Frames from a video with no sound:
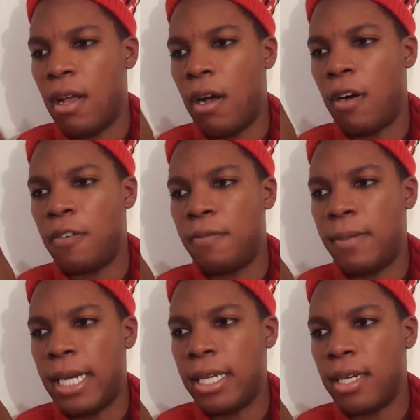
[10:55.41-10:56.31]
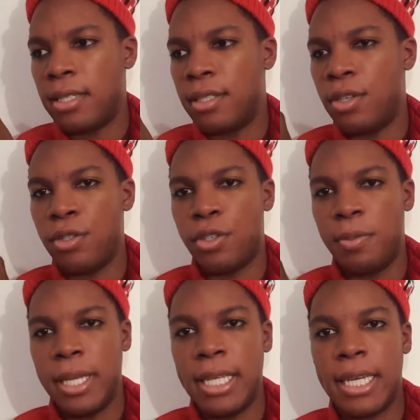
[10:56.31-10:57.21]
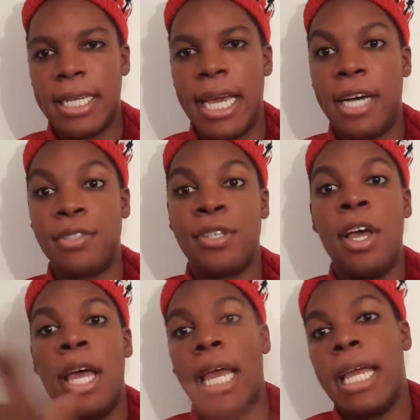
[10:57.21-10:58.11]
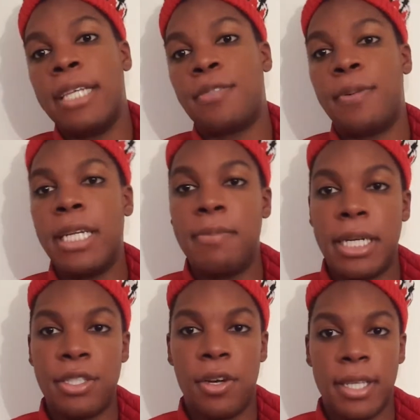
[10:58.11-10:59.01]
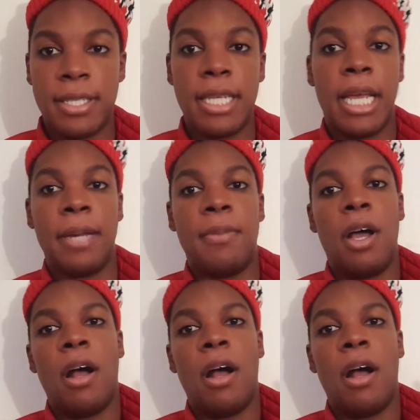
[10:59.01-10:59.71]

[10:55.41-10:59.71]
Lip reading: all of my social media accounts. It's pretty much all the same.